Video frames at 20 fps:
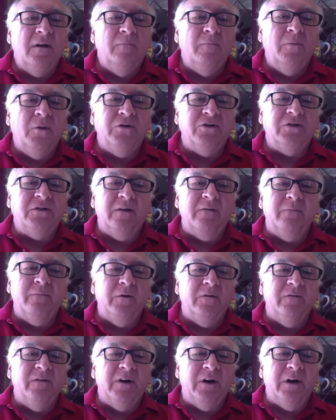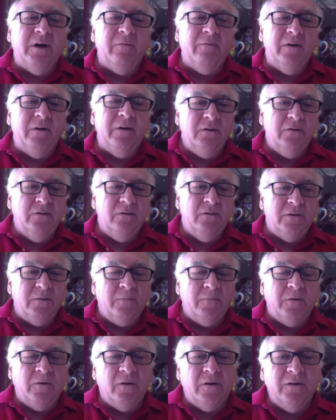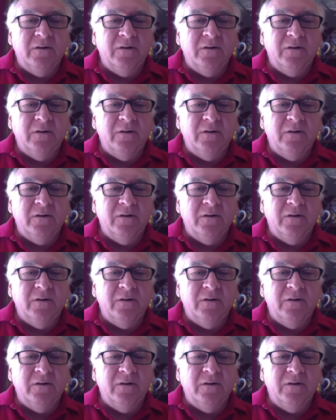most of them are very reusable,